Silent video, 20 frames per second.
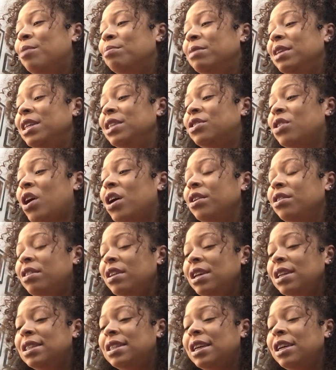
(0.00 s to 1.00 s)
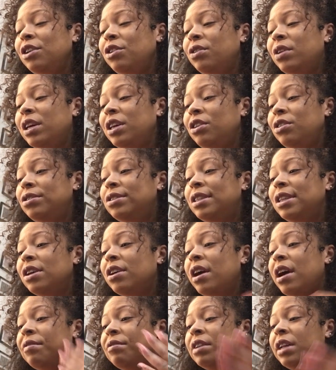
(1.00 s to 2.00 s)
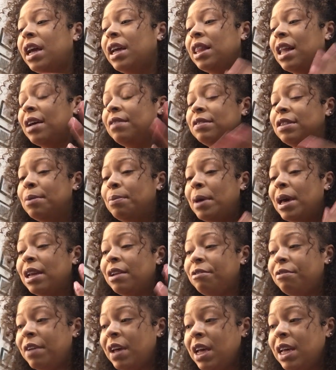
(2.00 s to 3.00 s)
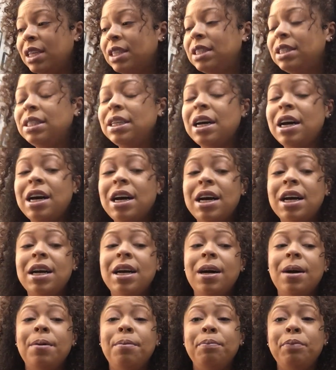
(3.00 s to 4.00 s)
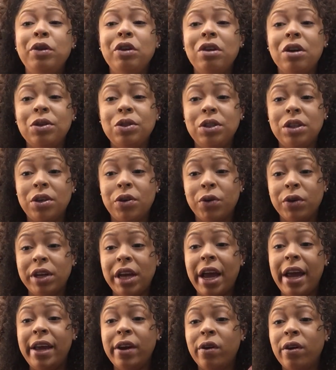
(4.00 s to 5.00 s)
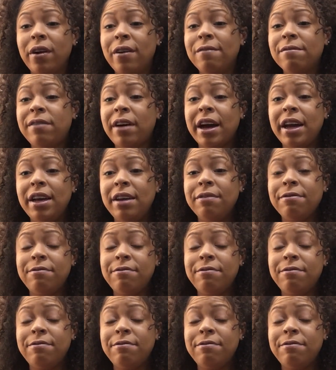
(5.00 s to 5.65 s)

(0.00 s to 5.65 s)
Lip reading: these are things that you can use in your everyday life to manifest, to create or invite